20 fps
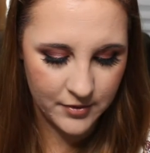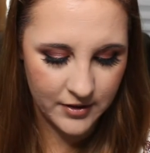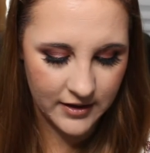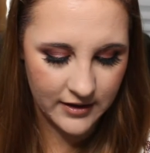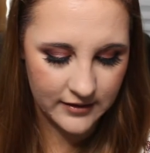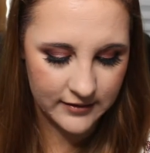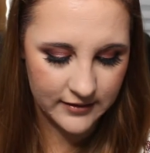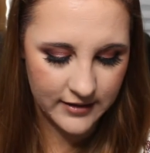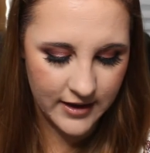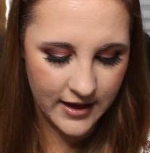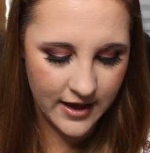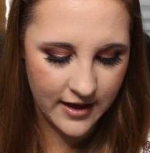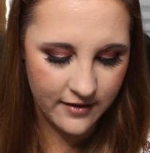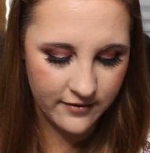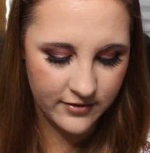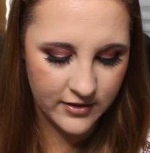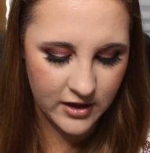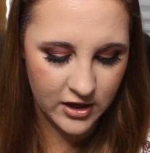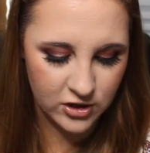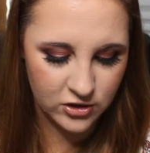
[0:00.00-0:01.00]
because they
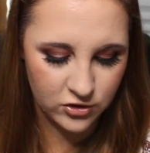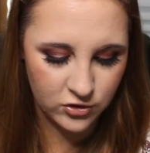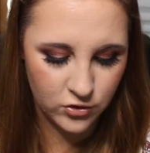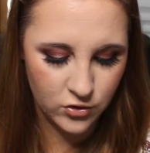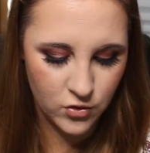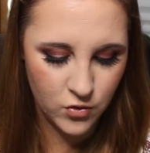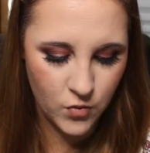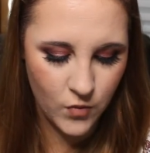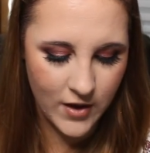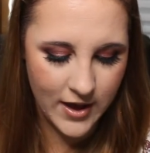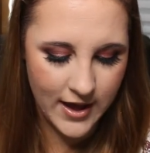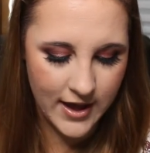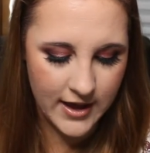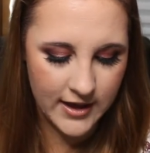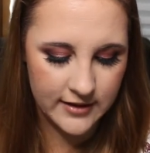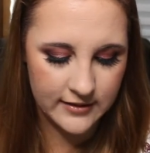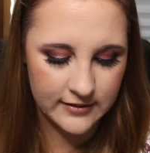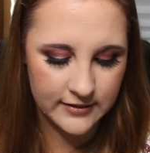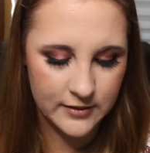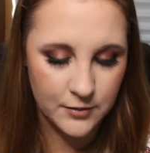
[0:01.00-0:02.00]
have the
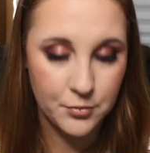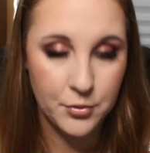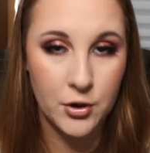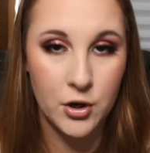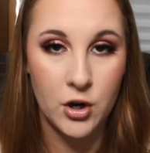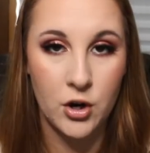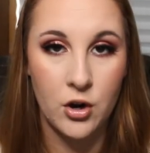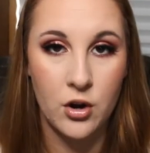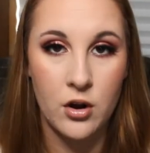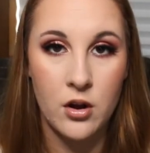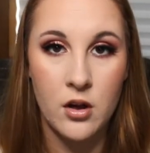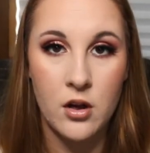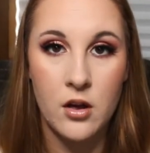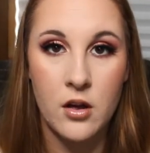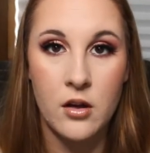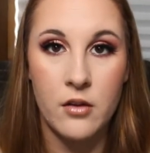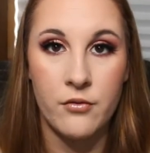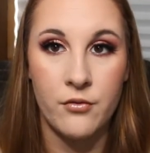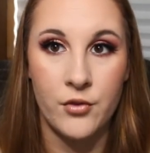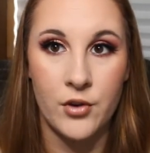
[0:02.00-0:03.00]
two-way zipper
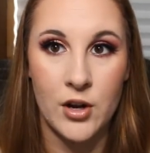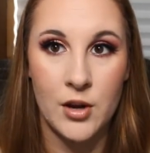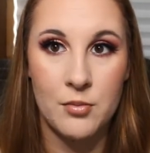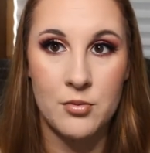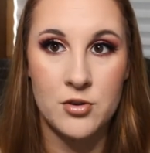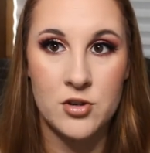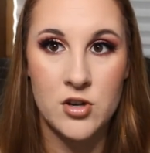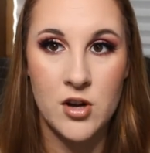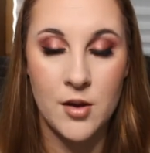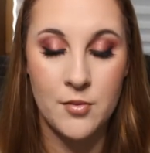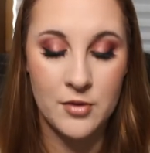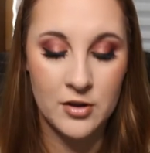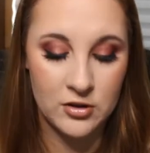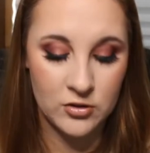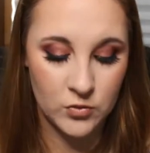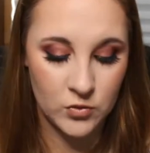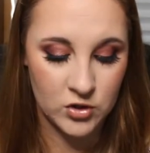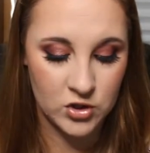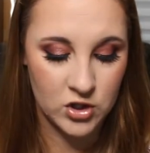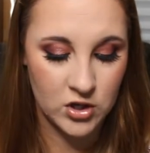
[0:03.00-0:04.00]
footy
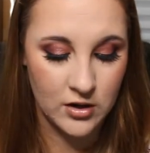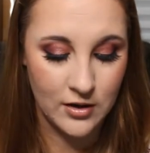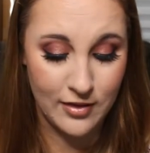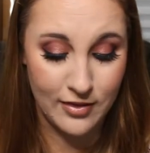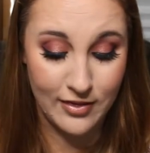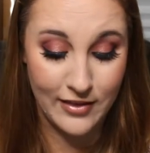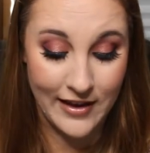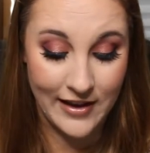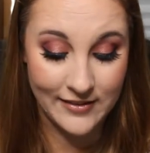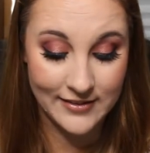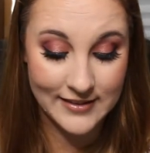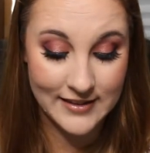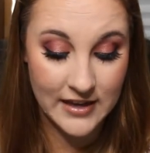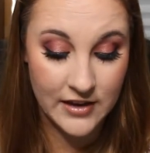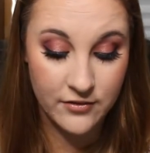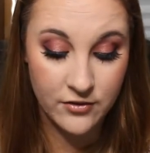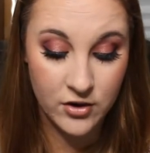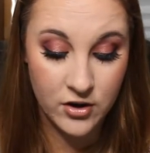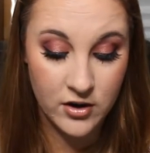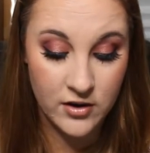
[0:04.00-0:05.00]
pajamas, which are a
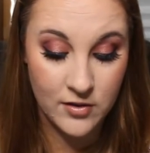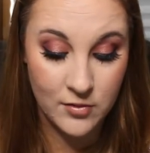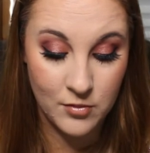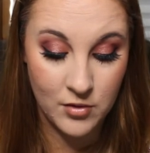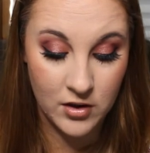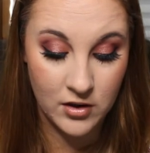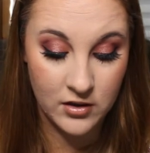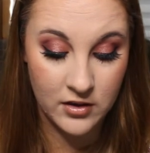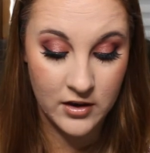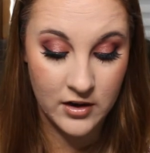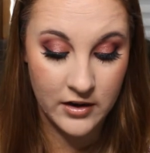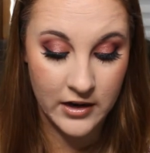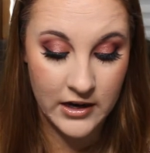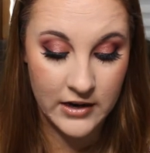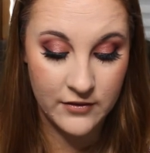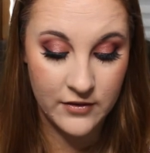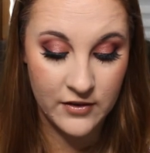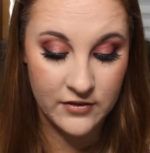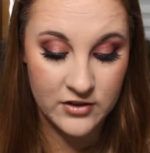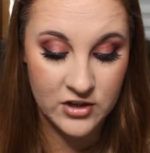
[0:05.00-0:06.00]
lifesaver in the middle of the night
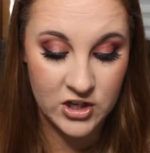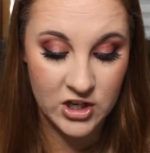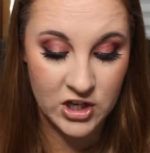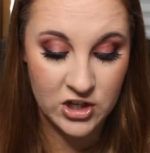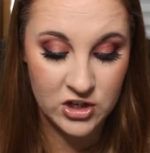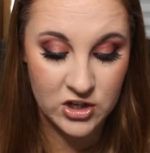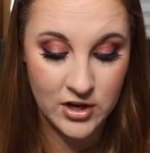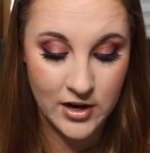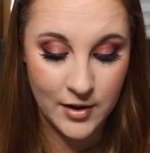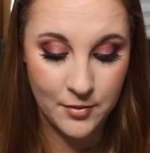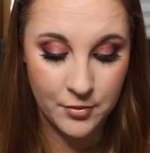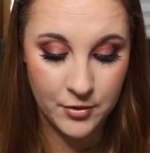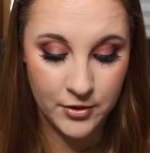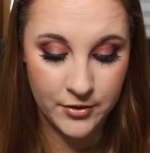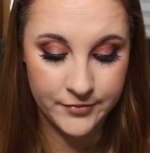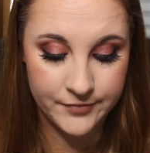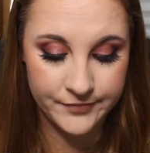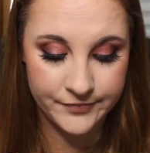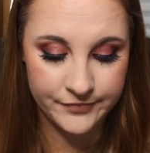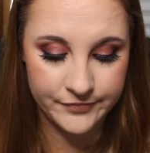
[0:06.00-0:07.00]
if you have to change a
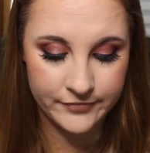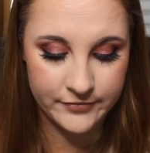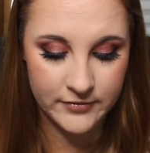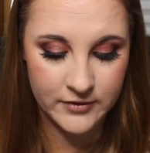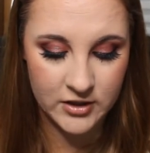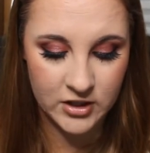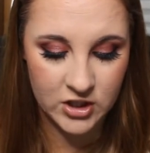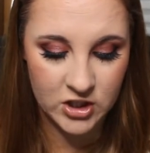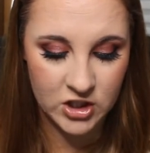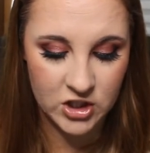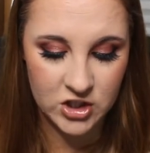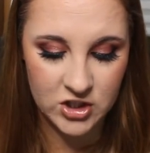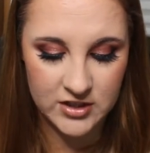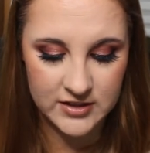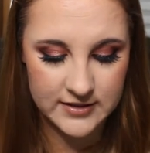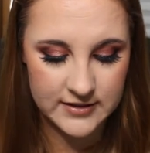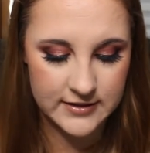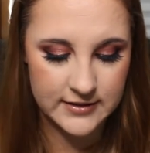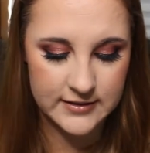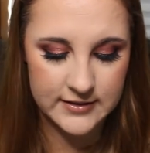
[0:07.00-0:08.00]
diaper.
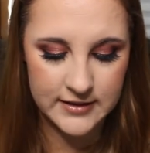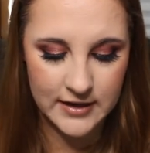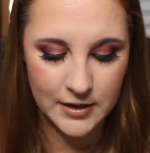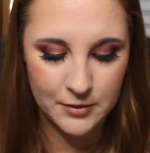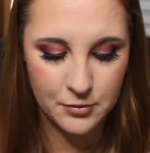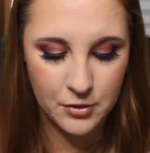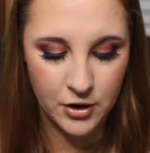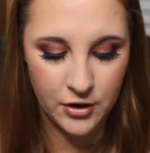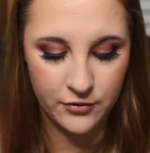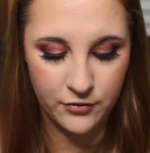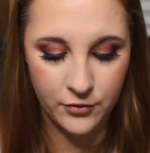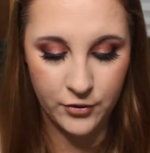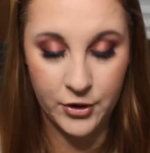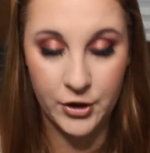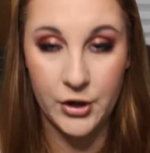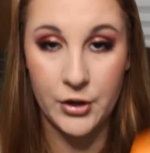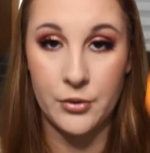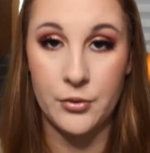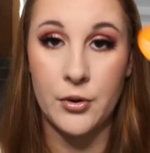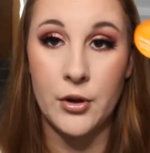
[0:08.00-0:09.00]
Just a sidebar for
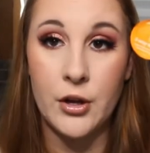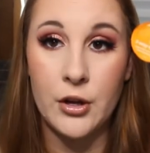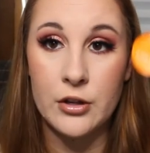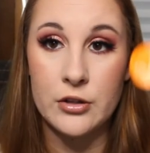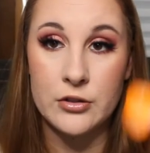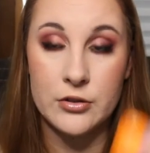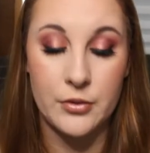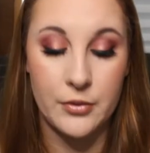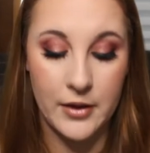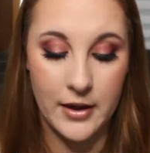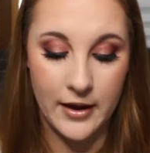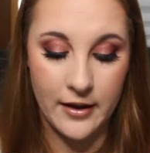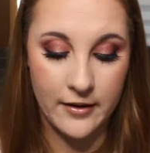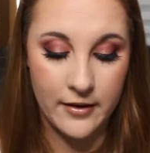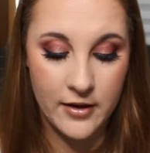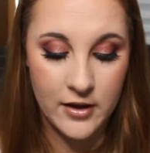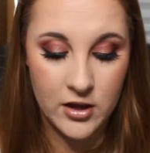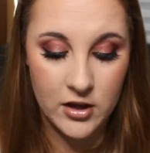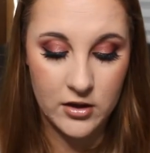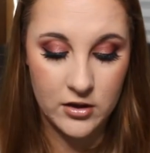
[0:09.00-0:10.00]
you. So yeah,
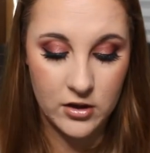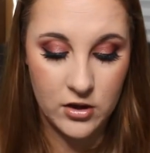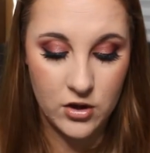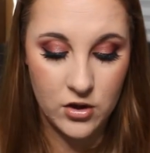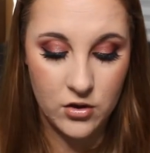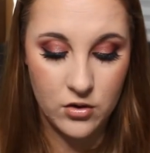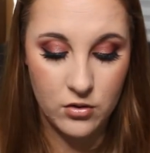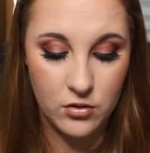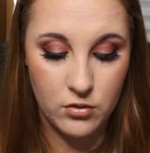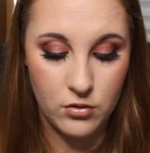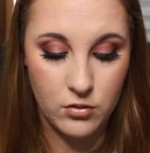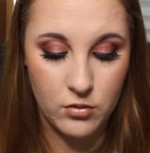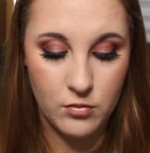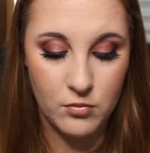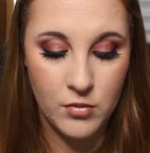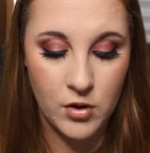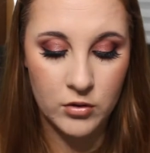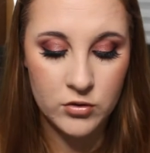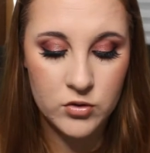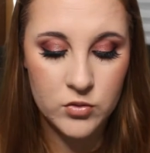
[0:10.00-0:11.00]

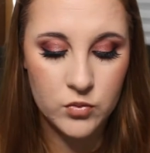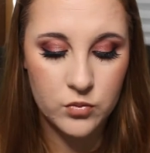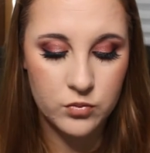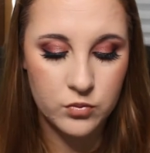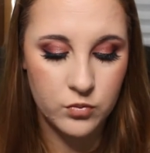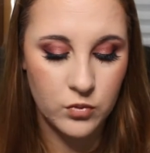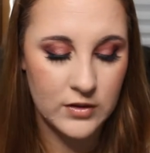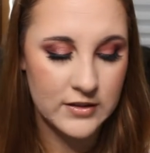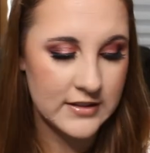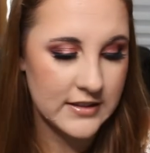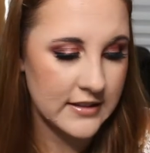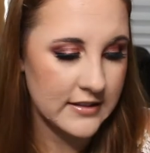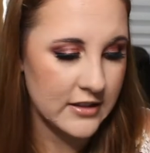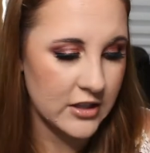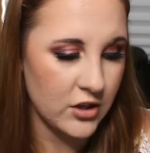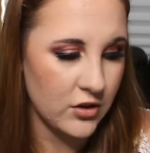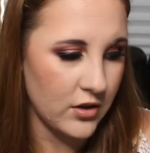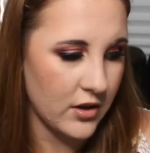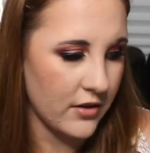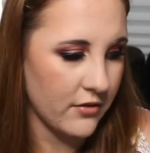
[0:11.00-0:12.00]
most onesies
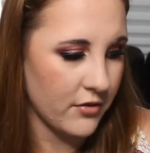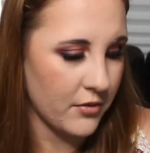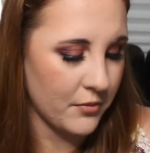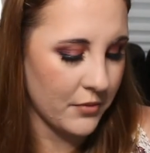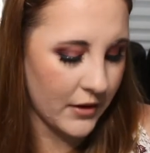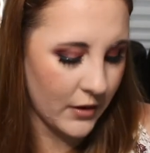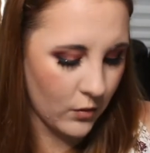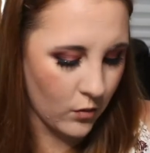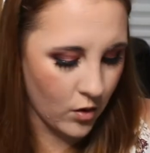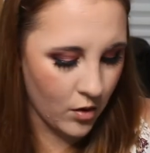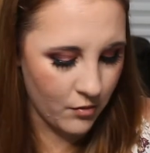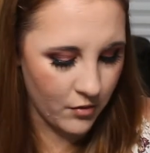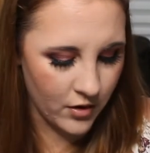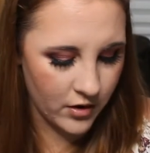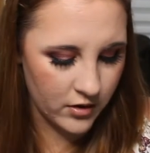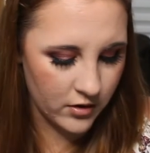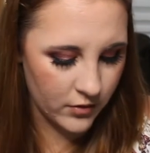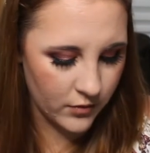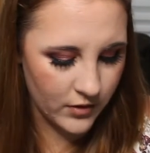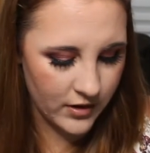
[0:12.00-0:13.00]
that you get from like
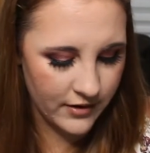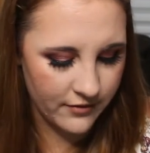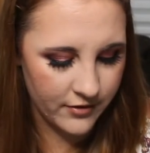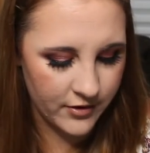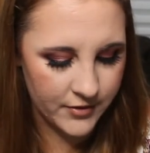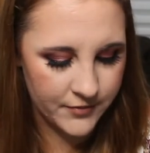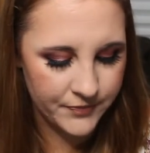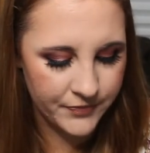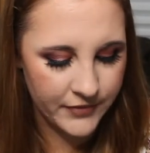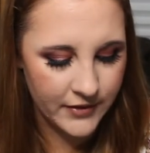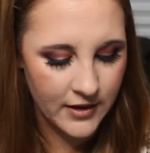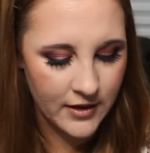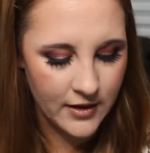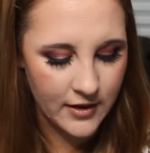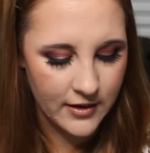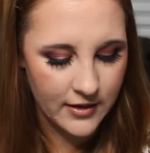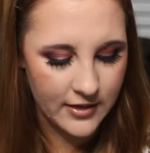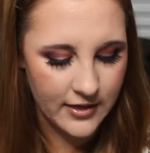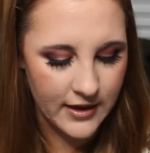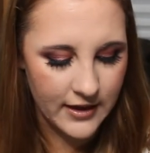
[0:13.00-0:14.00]
Walmart or whatever,
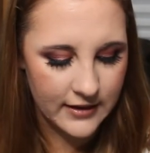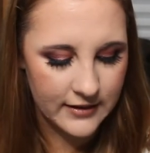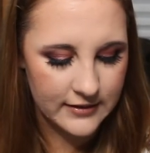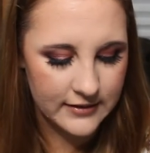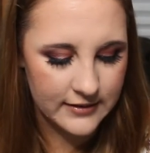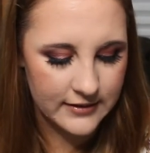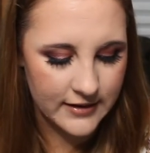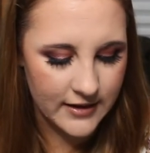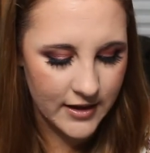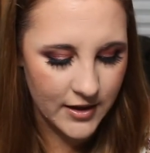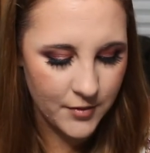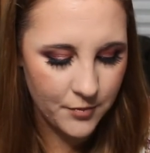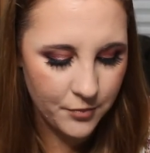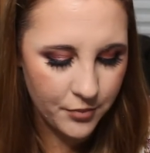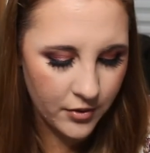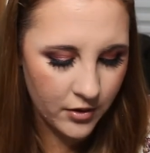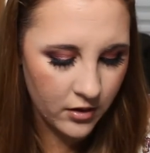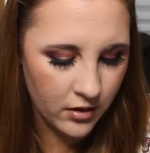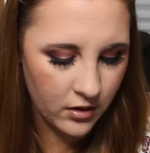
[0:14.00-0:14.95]
they zip